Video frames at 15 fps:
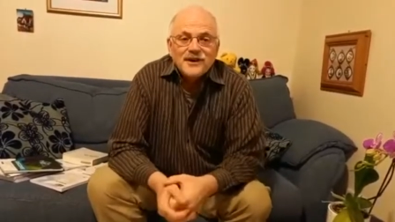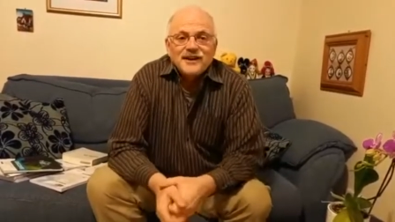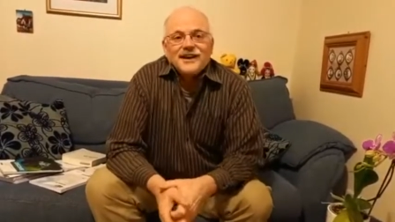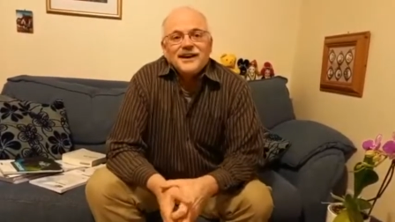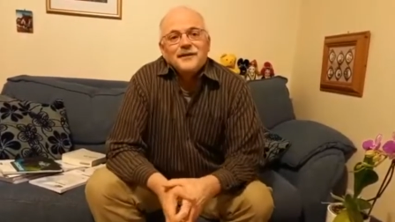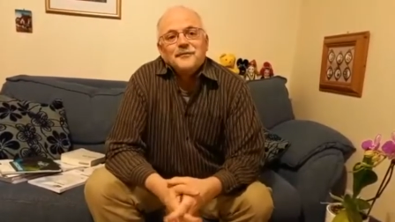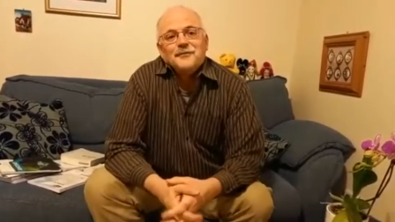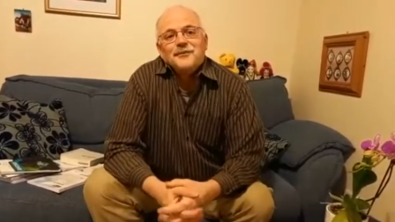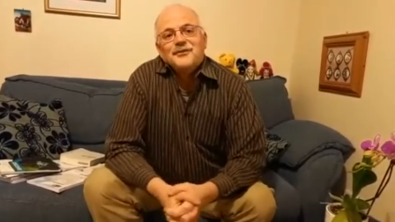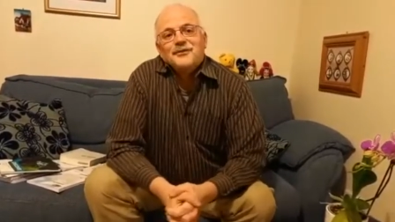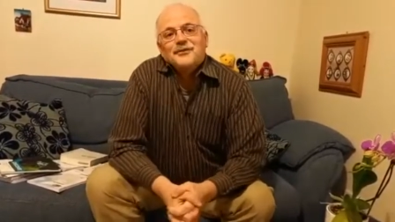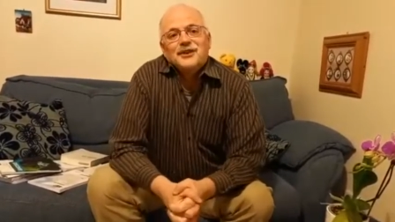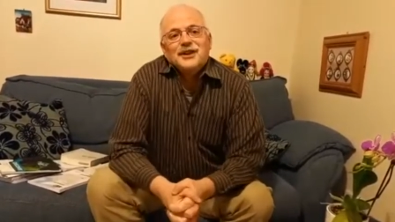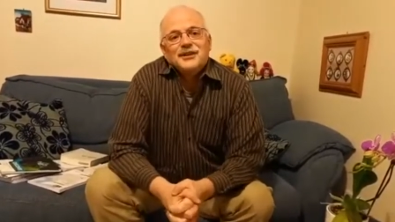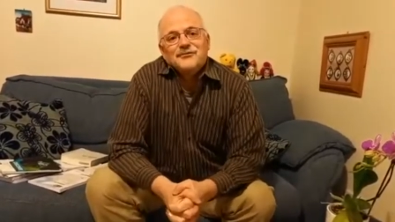um,
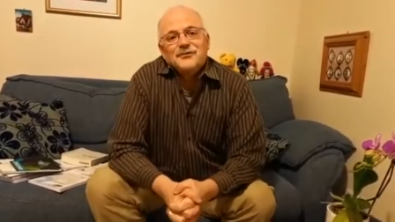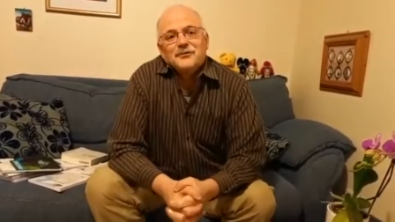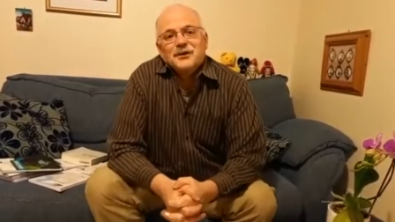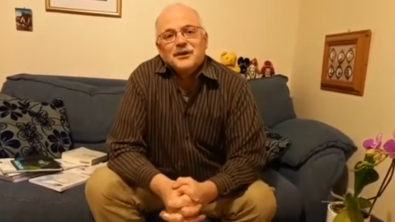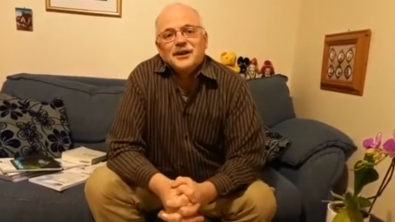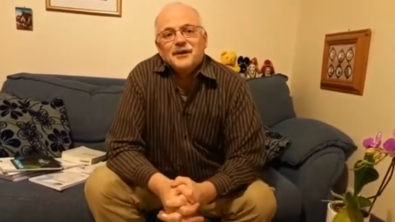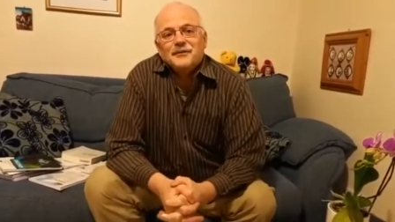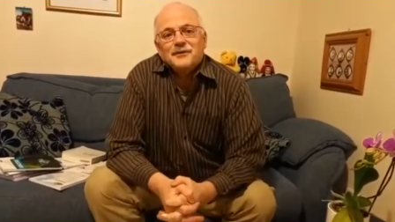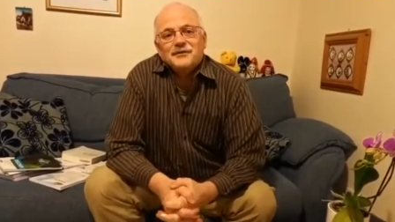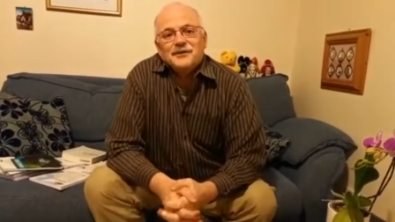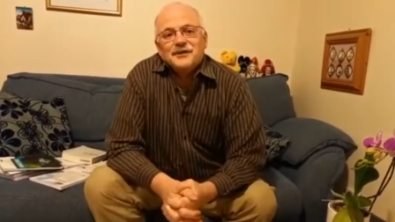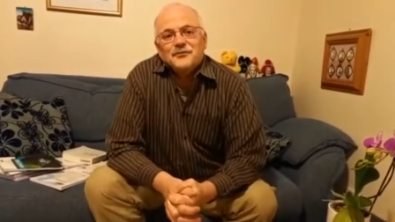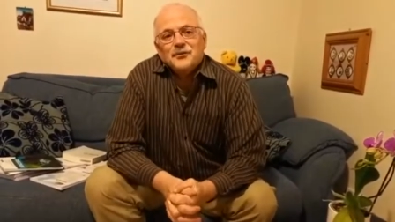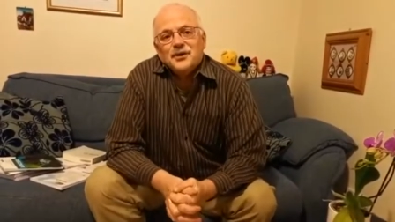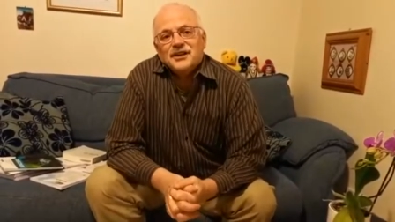who came from
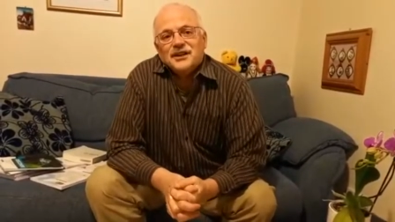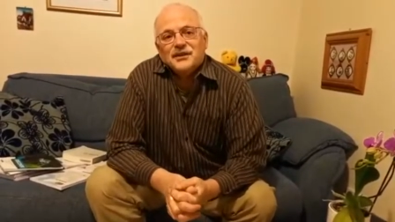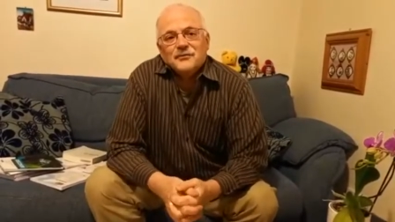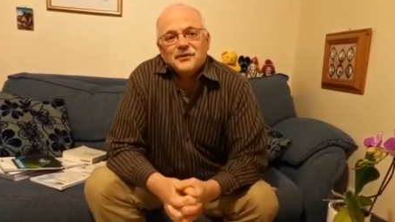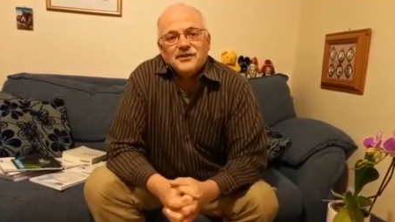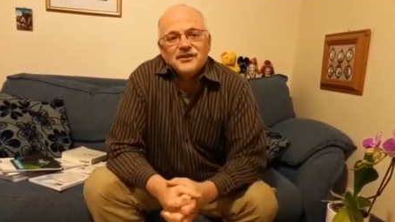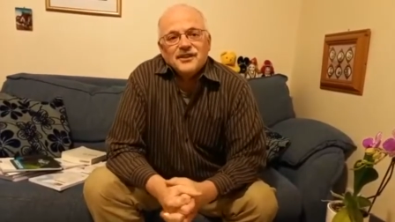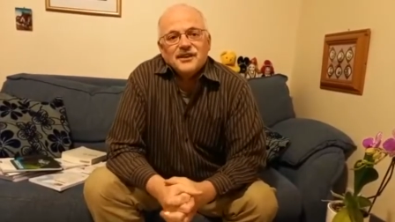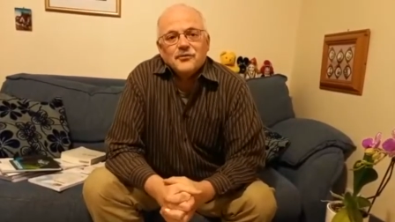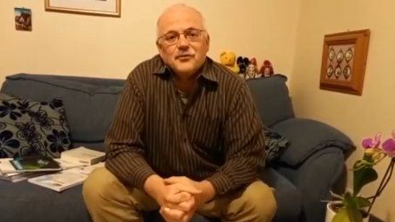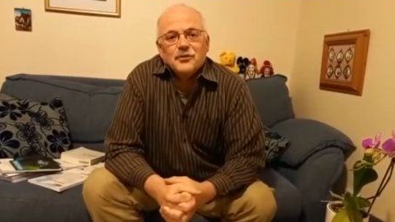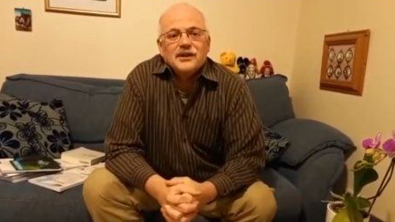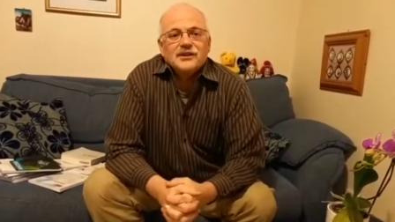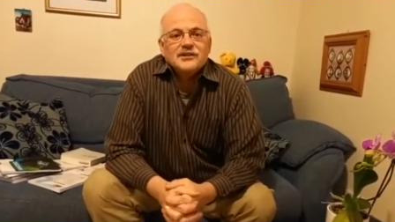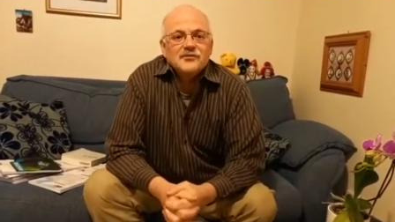Claremont, working with uh,
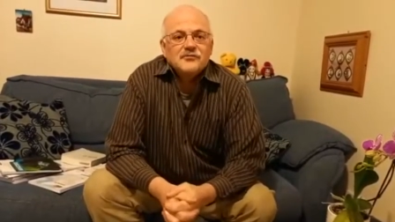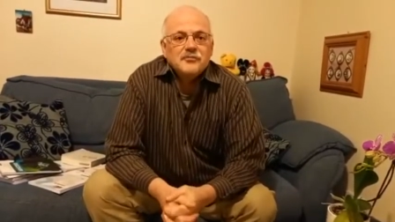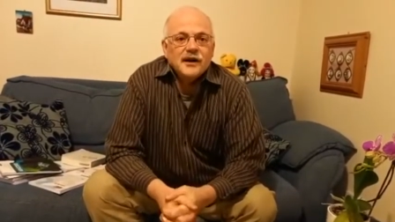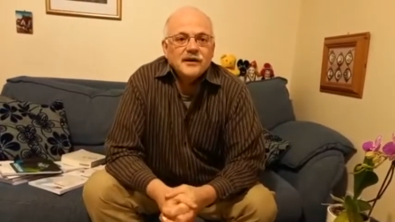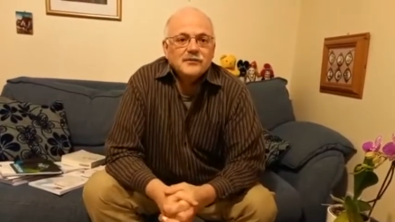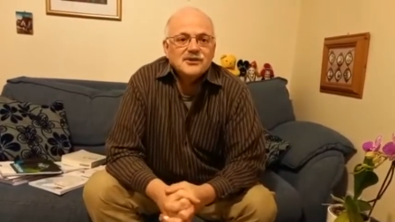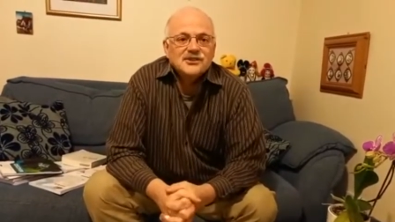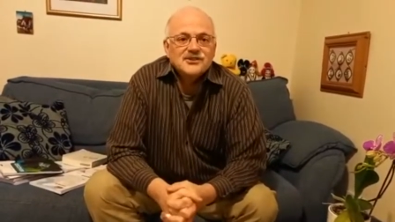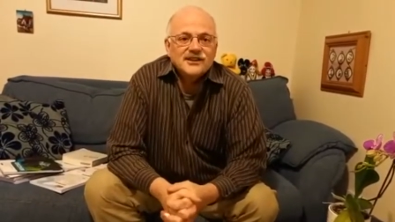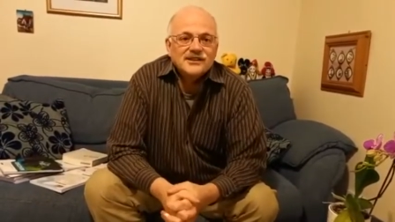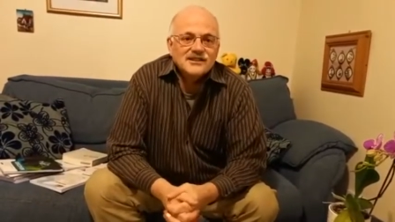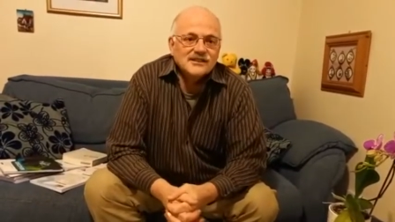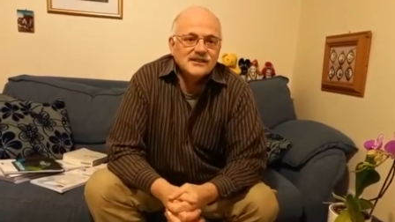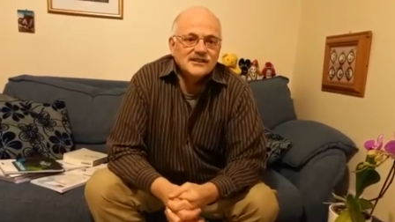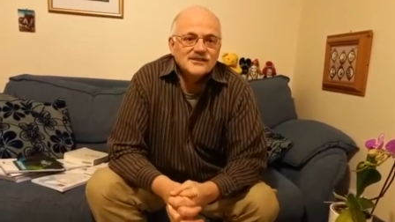Wycliffe Bible
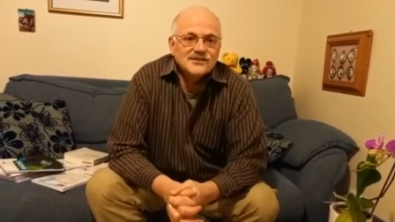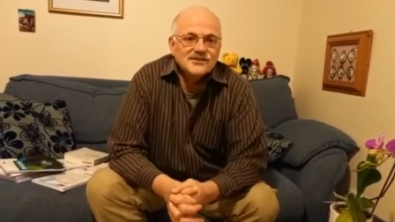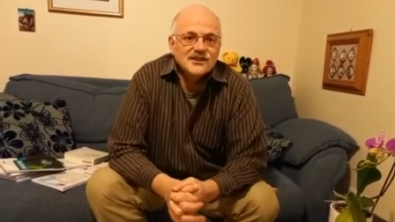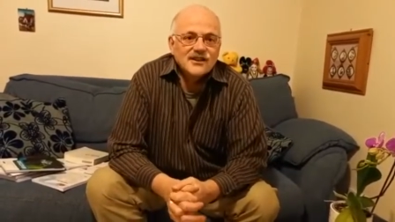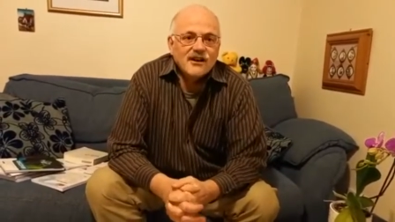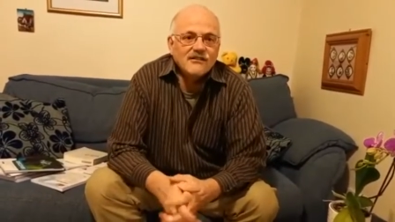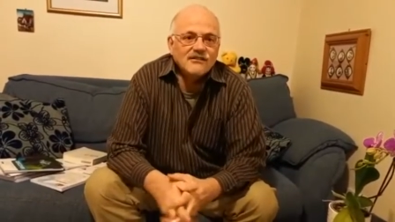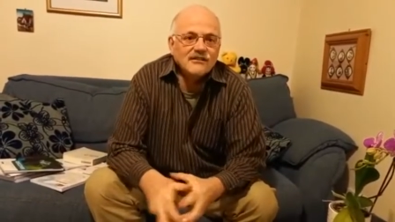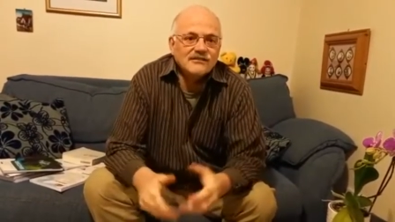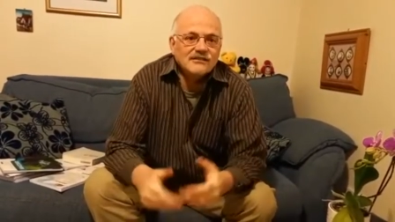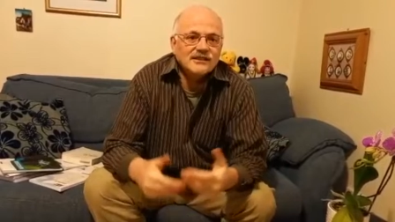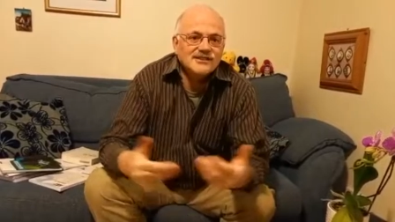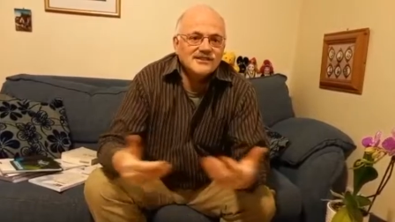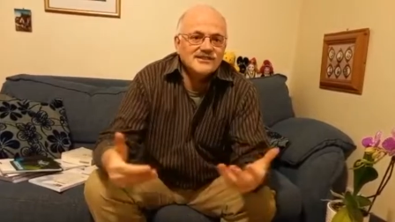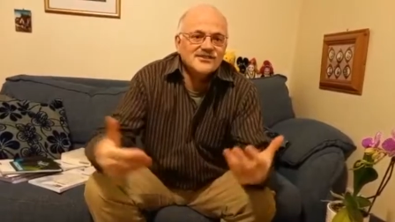translators in
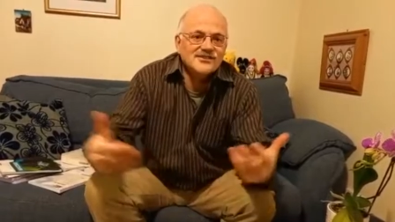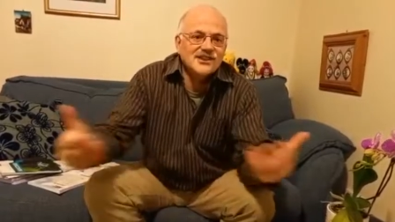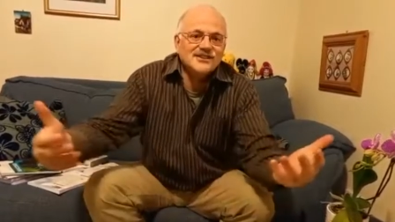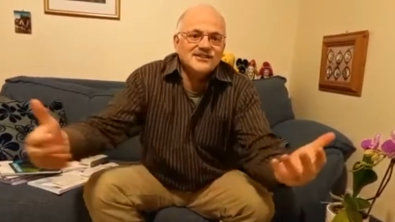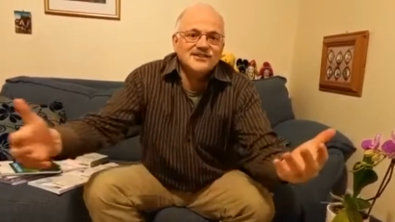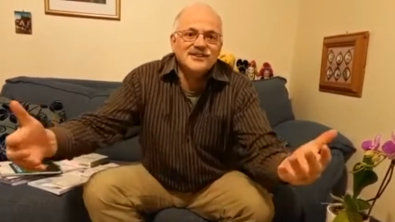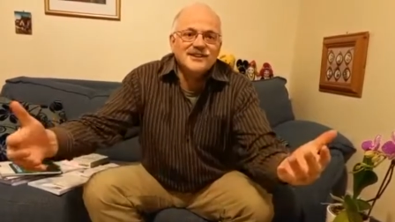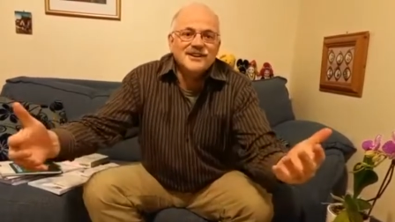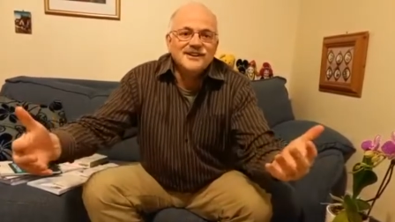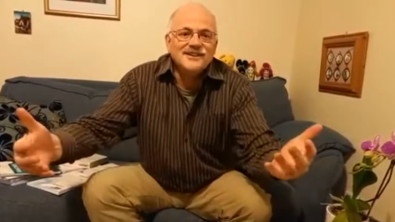Hungary, just trying to